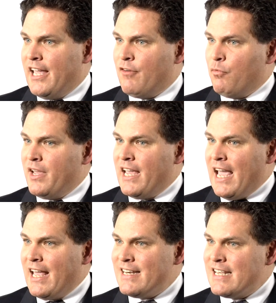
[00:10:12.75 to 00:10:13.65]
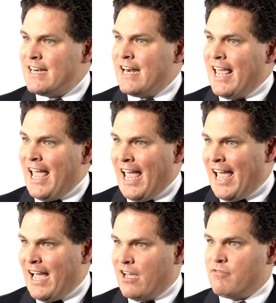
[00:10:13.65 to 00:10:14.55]
If we didn't
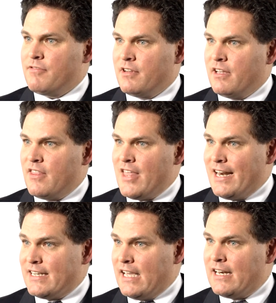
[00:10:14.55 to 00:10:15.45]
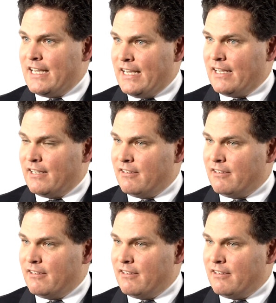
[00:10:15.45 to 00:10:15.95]
have that data,